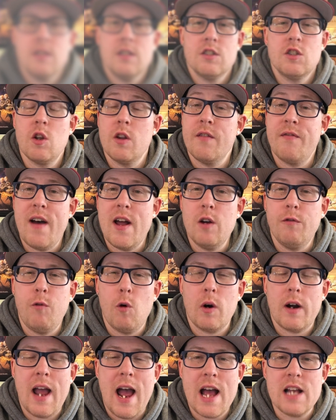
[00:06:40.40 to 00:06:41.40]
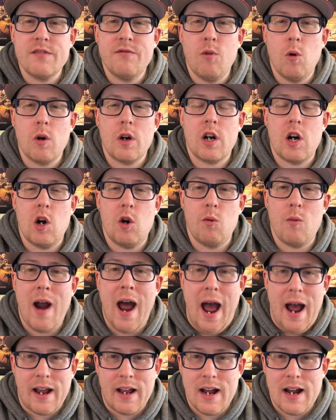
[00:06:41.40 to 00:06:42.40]
So the final forecast for
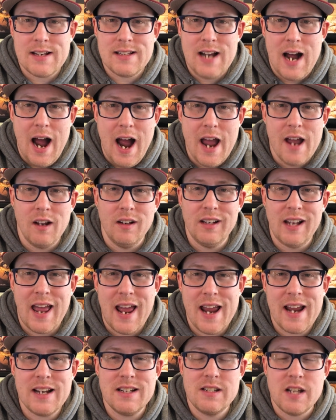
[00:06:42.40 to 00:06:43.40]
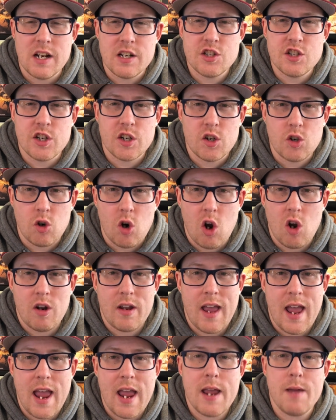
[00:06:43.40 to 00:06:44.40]
Karak, a tile-laying dungeon crawl
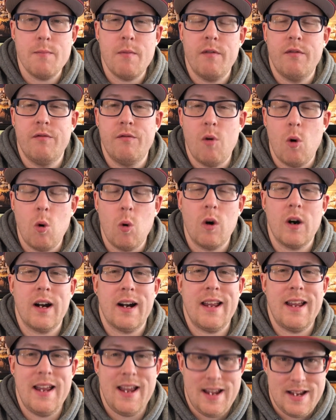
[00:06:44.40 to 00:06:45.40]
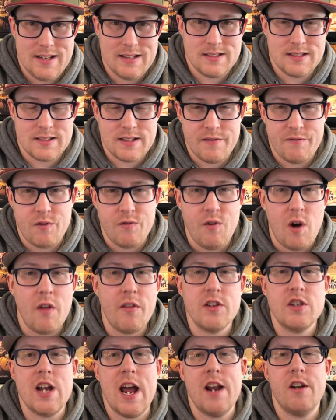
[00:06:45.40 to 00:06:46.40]
game for kids. If you
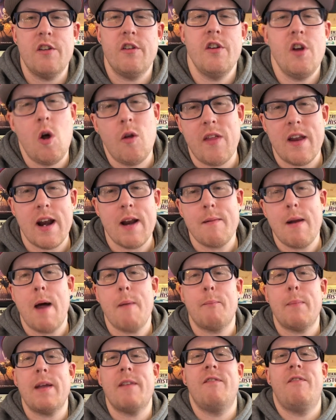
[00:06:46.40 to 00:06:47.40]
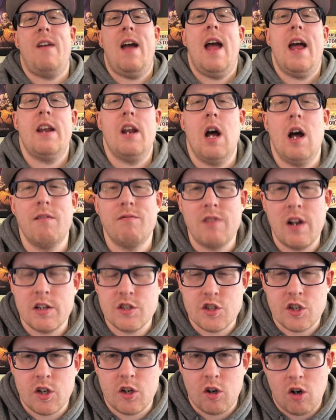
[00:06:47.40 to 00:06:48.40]
follow the channel, you'll know that I'm not a big fan of
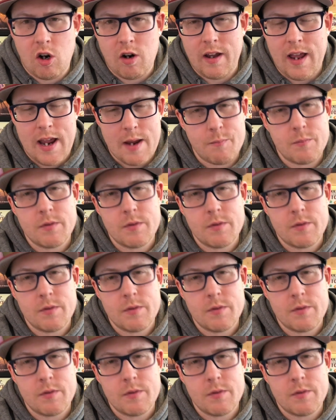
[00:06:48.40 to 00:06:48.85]
dungeon crawl games.